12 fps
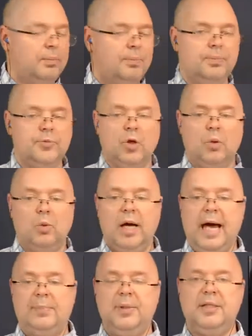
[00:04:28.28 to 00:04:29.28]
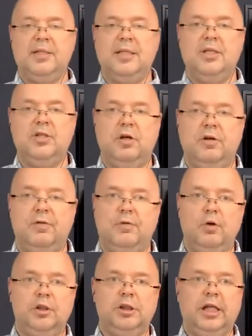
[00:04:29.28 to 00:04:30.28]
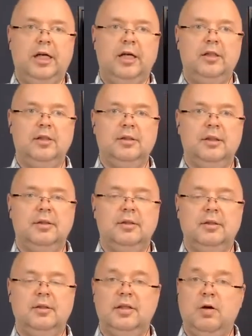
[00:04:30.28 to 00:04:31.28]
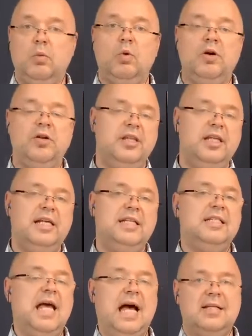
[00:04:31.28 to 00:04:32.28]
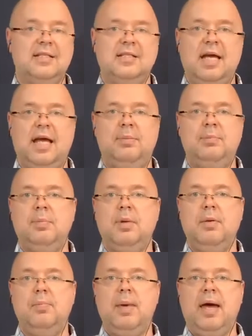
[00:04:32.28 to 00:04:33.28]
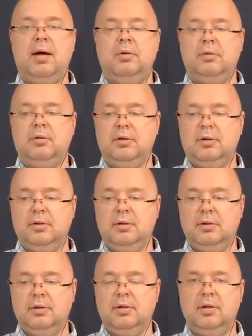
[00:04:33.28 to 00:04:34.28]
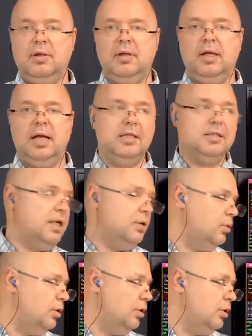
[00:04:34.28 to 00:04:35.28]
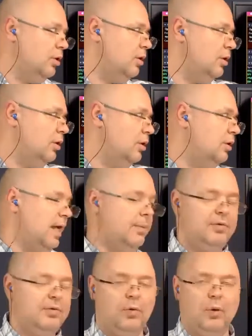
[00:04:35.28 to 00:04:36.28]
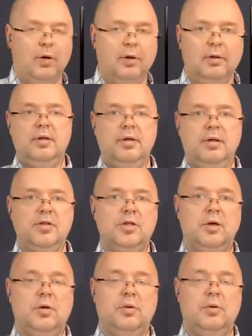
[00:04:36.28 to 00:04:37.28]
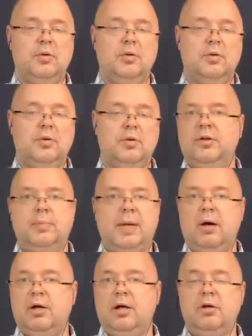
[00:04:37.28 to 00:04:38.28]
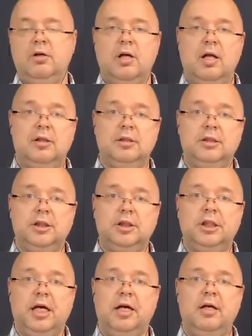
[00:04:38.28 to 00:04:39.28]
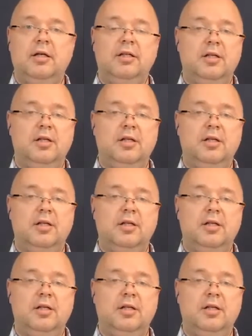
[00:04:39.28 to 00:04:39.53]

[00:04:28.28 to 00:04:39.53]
So what happens is your 4 shares, they're worth the exact same amount as they were the day before. So they're worth about $100 a share.